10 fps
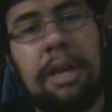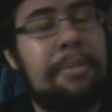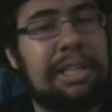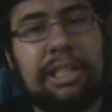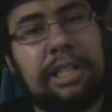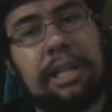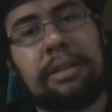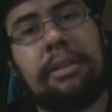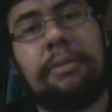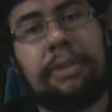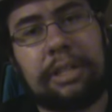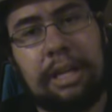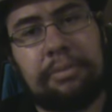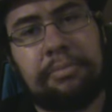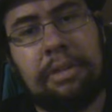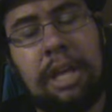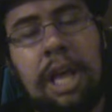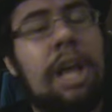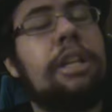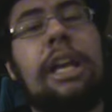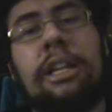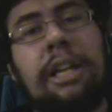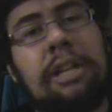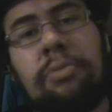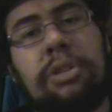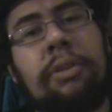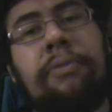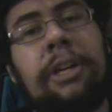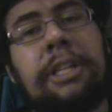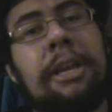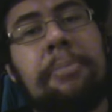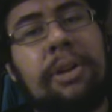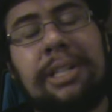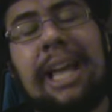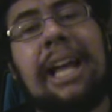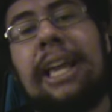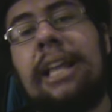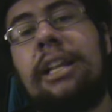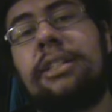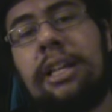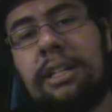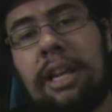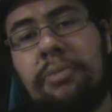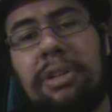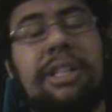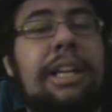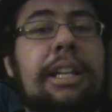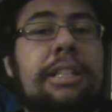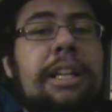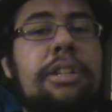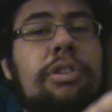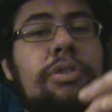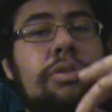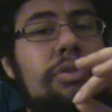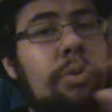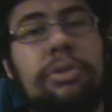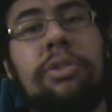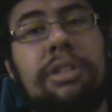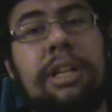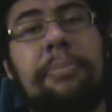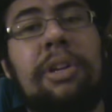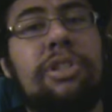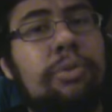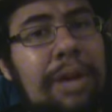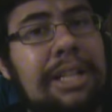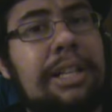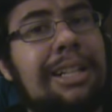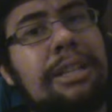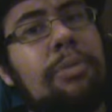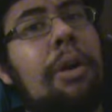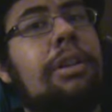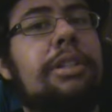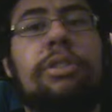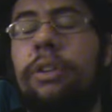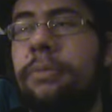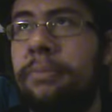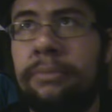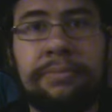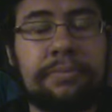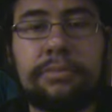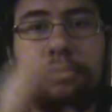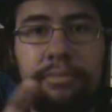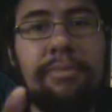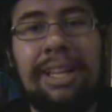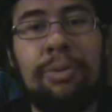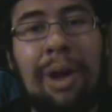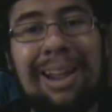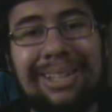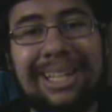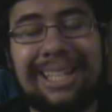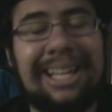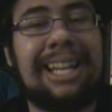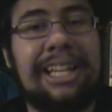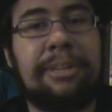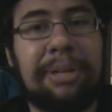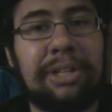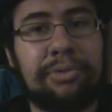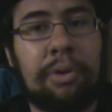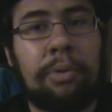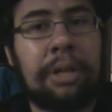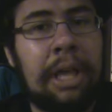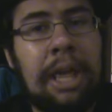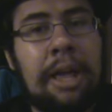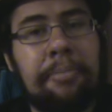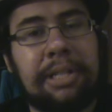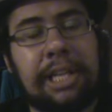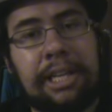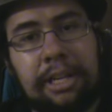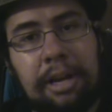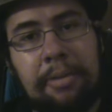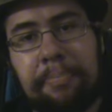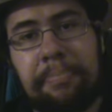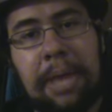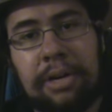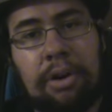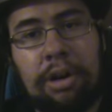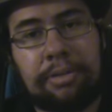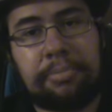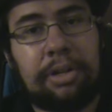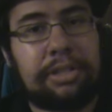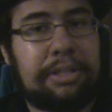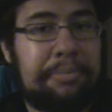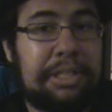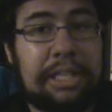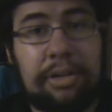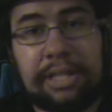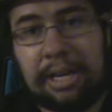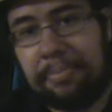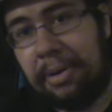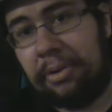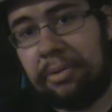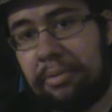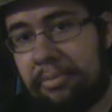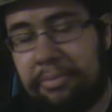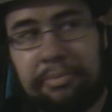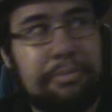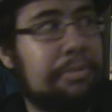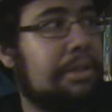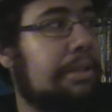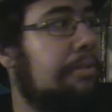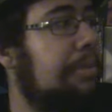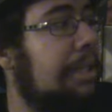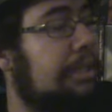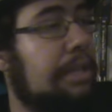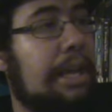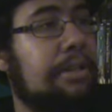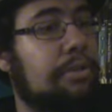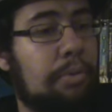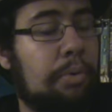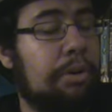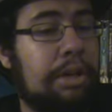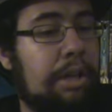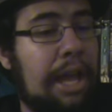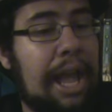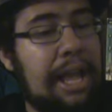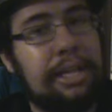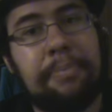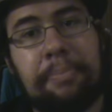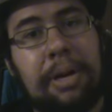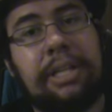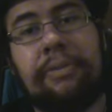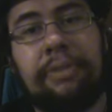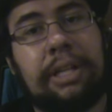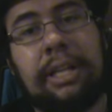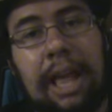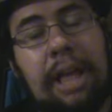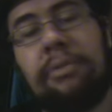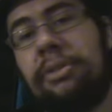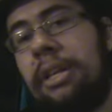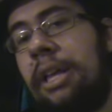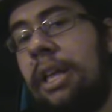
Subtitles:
Basically, they kicked them the fuck out. Yeah, the Night's Watch are fucking hypocrites. I cannot stand the Night's Watch. I cannot stand no such hypocrites. Granted, the Wildlings are Wildlings, and they need to be controlled, but they need a better hardened person. To me, Stannis had a better... To me, Stannis or anybody fucking else.